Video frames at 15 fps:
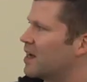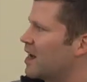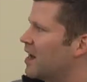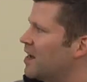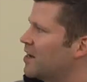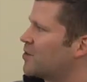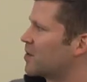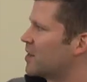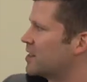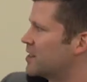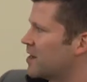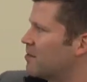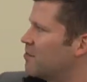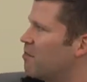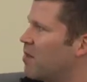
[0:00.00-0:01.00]
hundreds
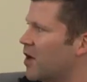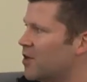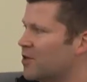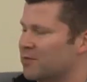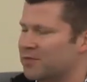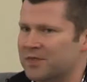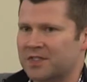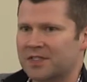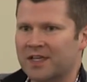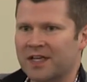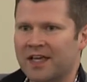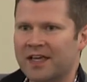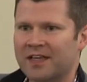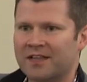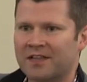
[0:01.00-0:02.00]
of bulbs
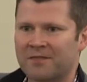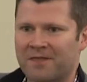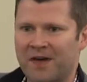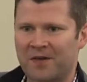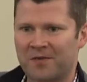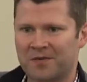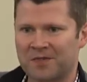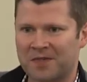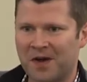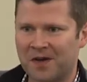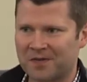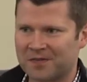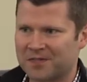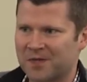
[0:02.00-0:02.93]
in the Founders Garden.